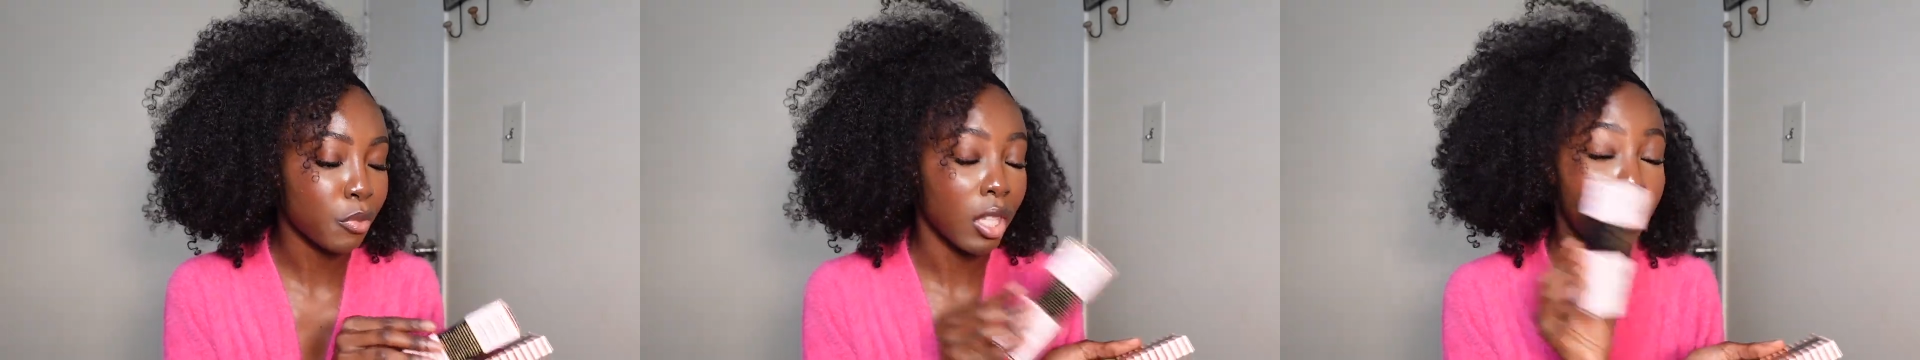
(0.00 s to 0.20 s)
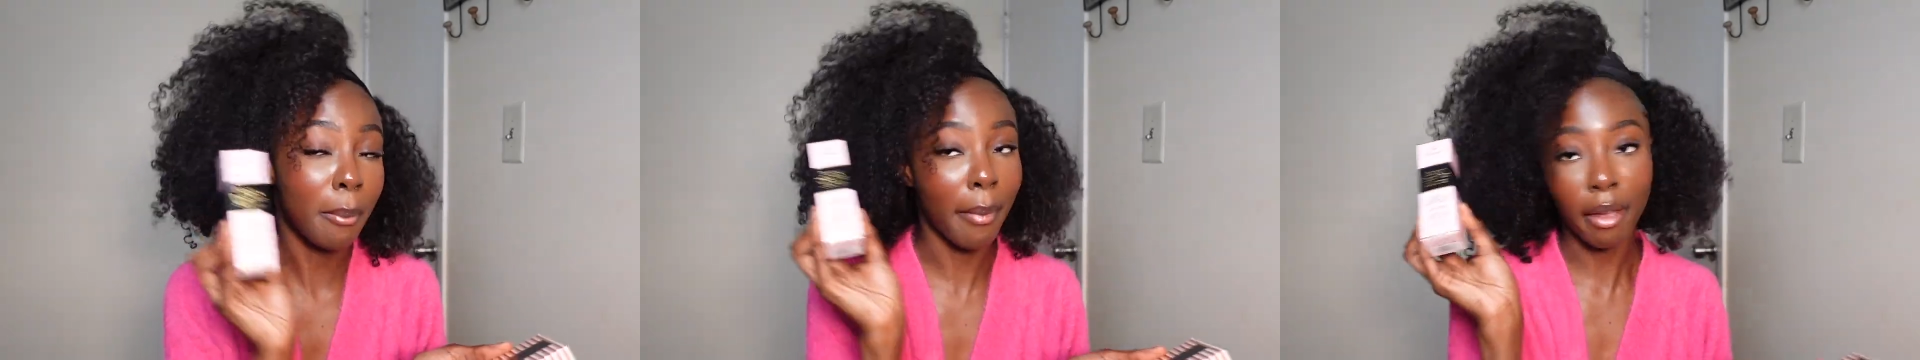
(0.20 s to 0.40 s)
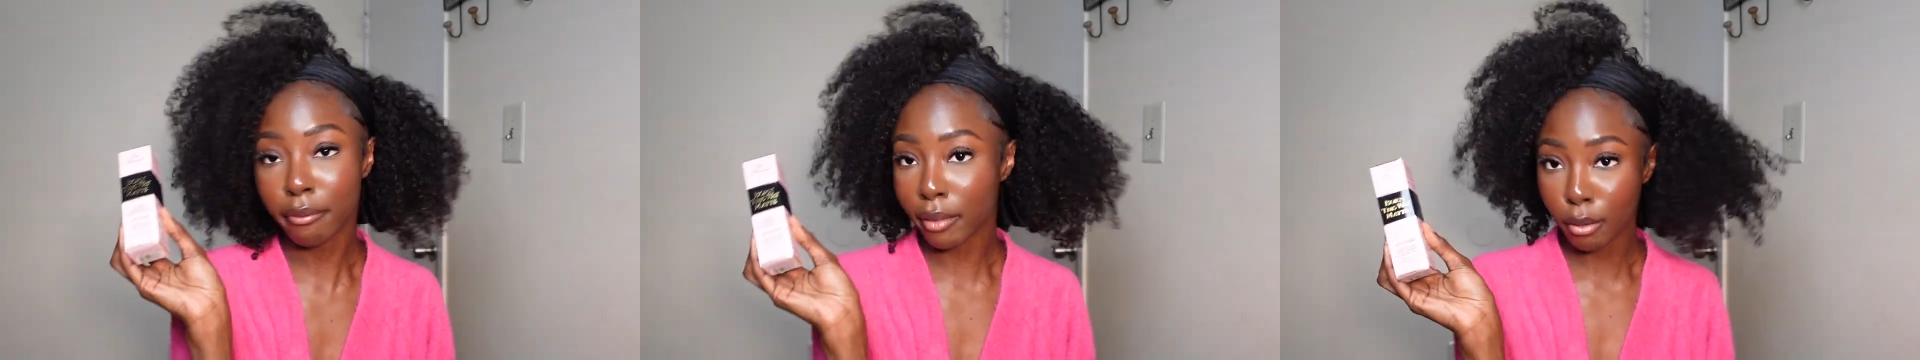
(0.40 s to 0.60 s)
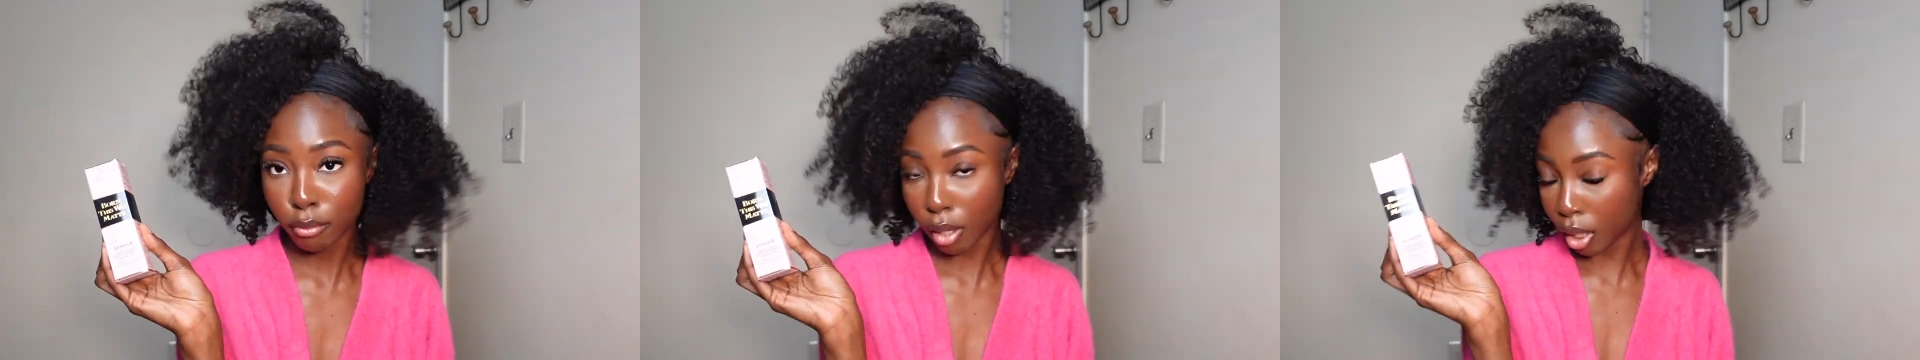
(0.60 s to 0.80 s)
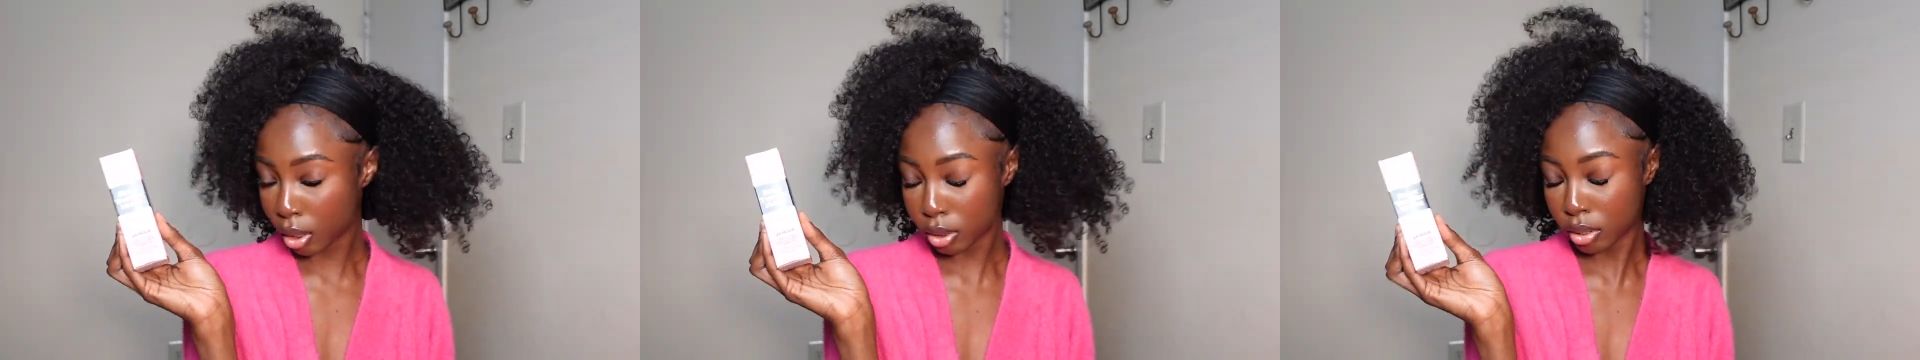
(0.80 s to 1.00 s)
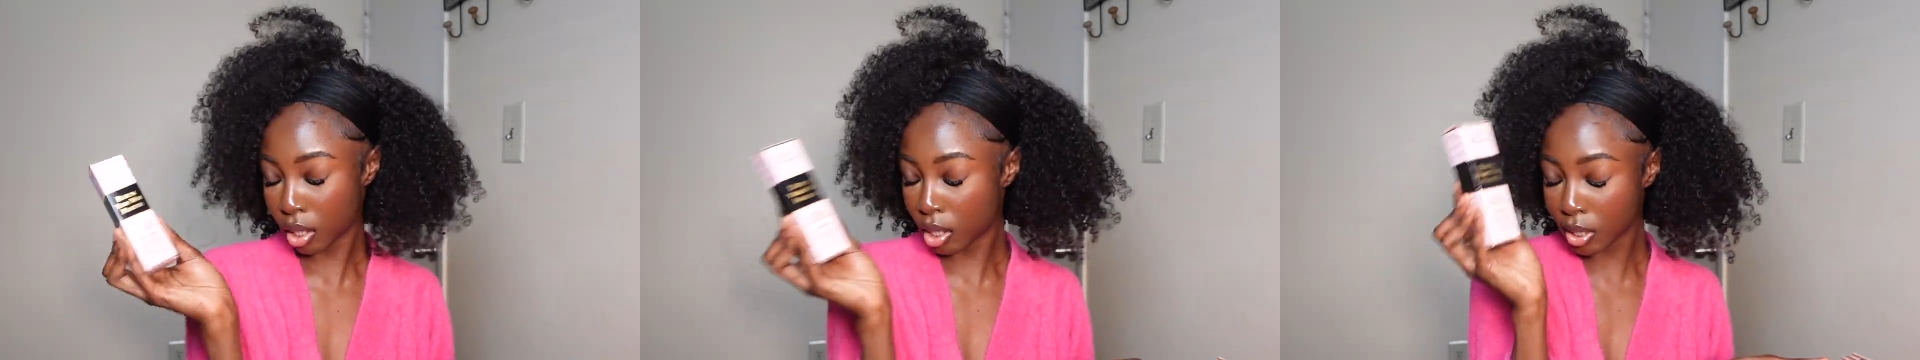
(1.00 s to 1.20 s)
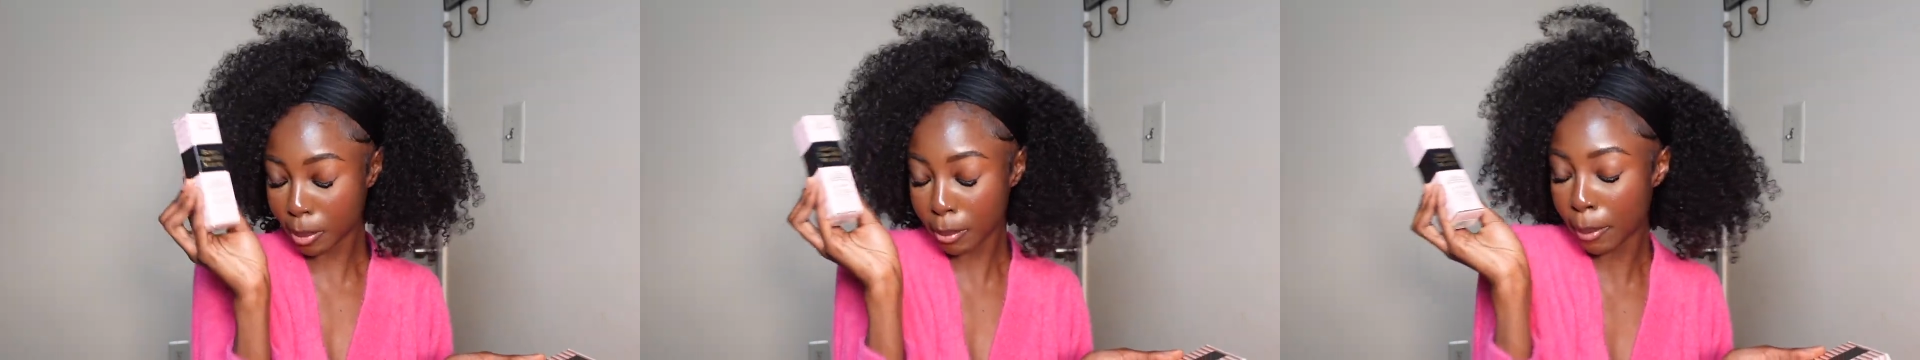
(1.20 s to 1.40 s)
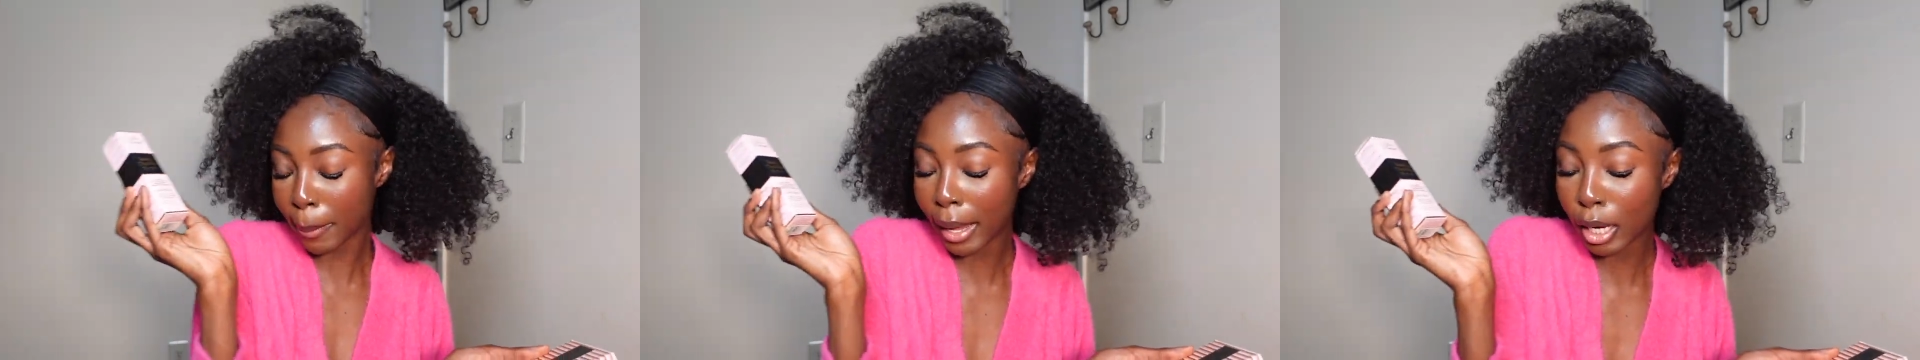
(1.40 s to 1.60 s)
The matte foundation.
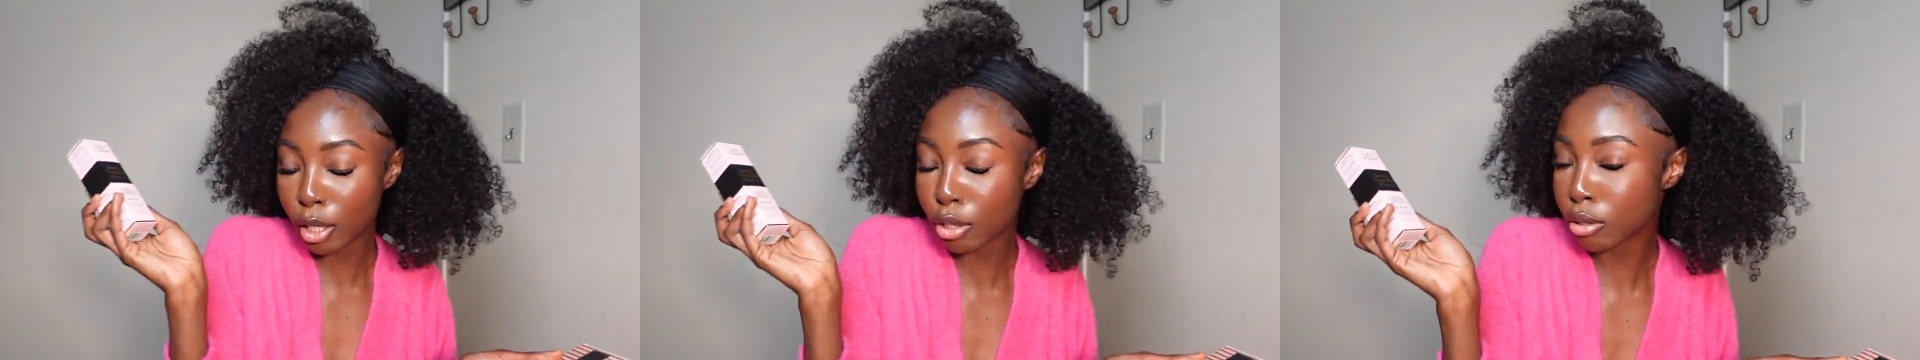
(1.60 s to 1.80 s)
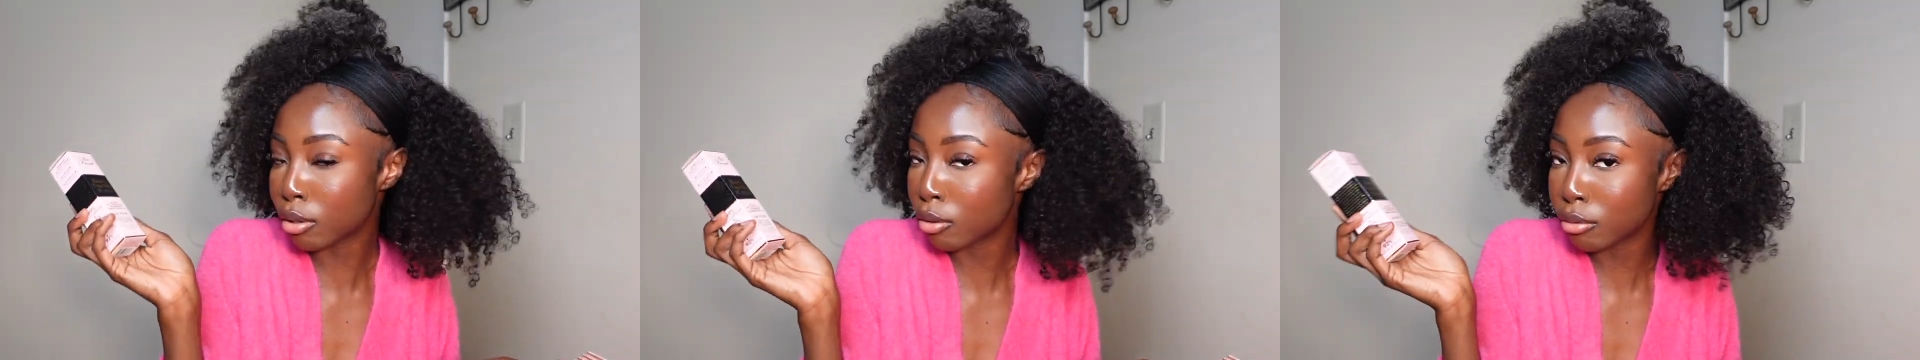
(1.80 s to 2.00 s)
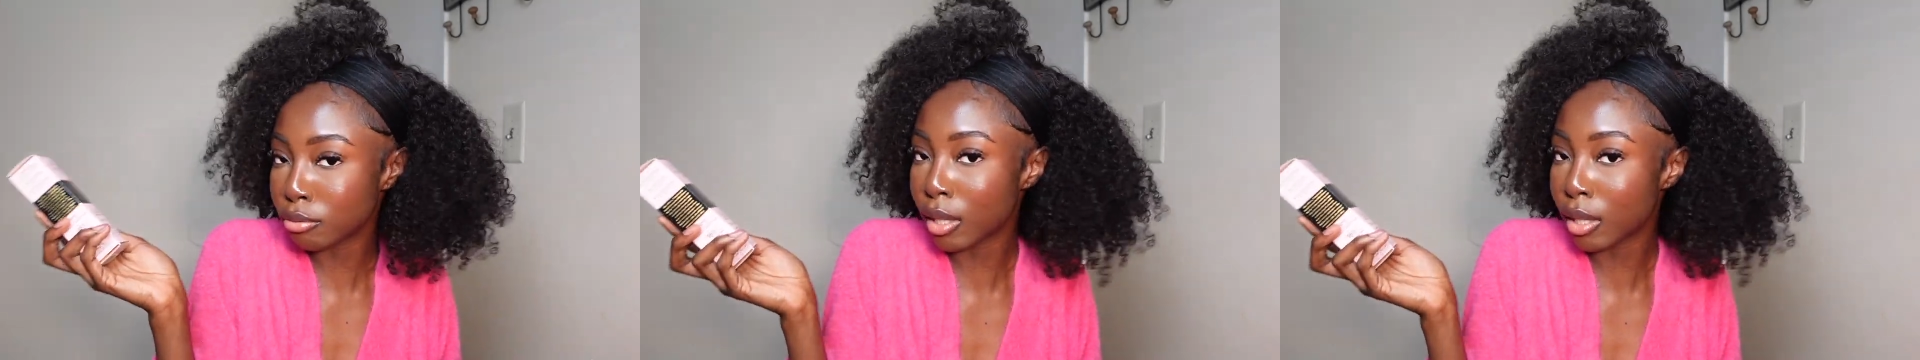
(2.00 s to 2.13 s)
I'm a matte girl.